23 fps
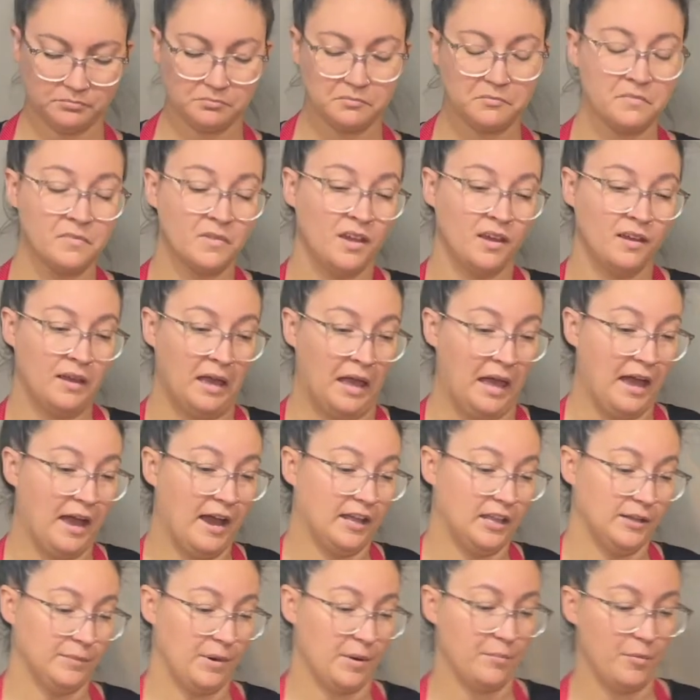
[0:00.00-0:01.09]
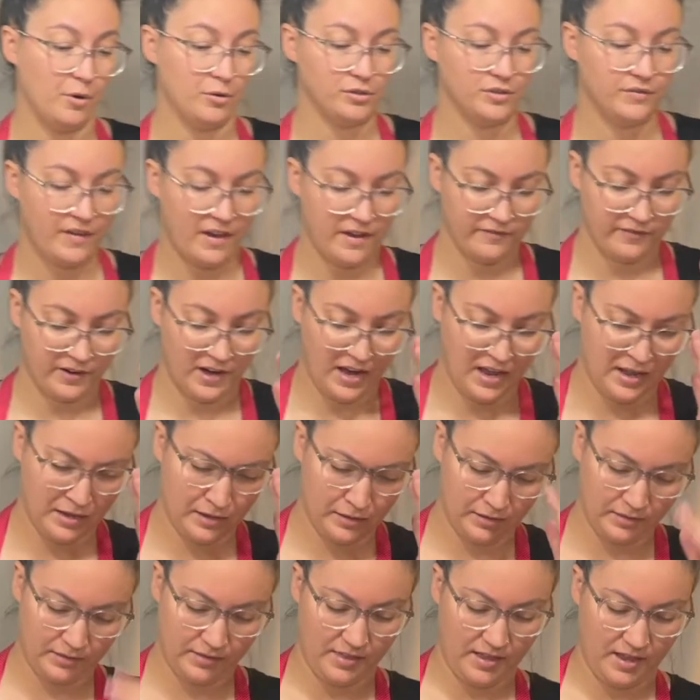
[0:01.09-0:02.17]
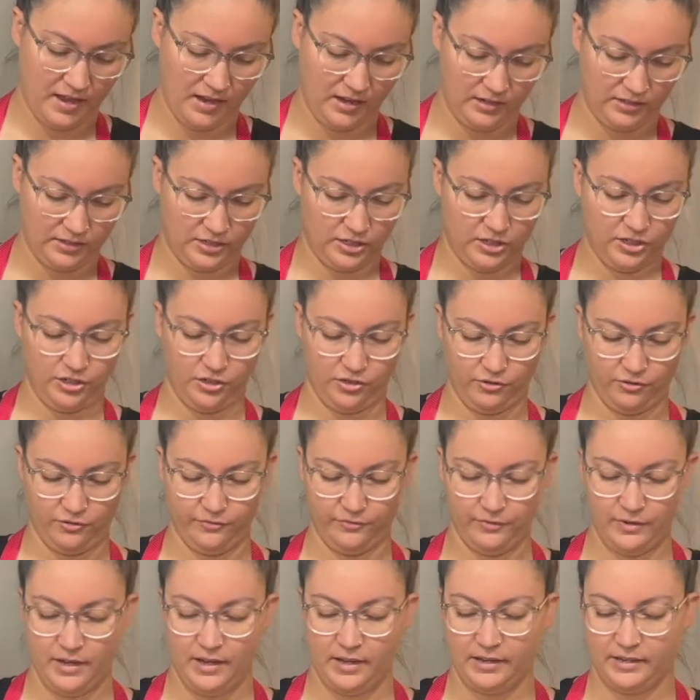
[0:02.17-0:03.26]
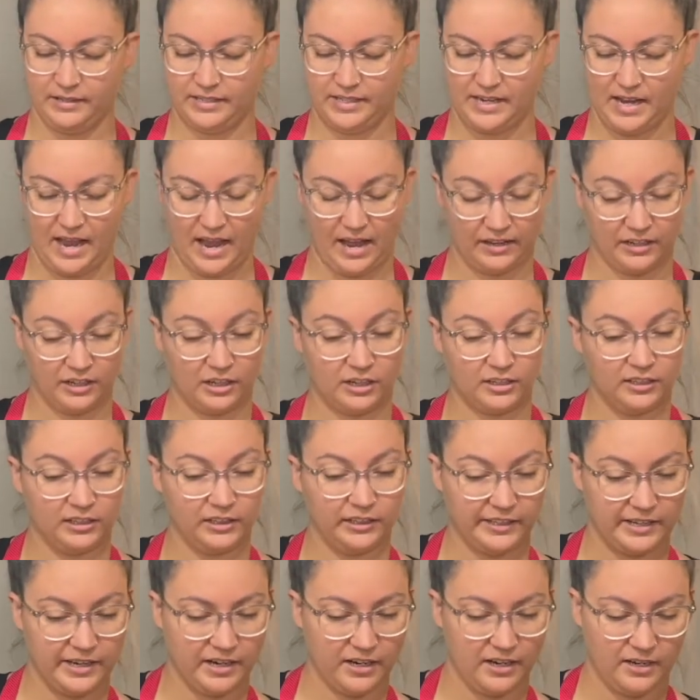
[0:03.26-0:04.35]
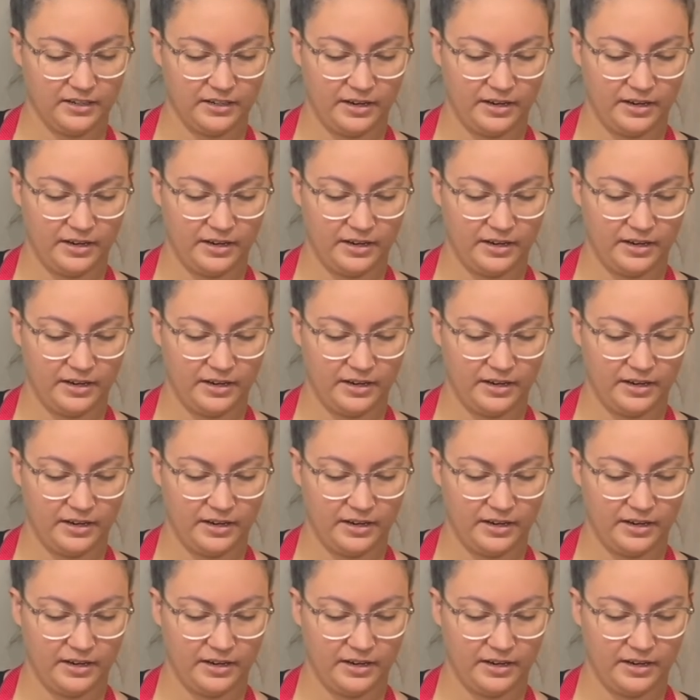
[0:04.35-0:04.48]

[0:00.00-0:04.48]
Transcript: And then my most favorite thing to do is to add clear.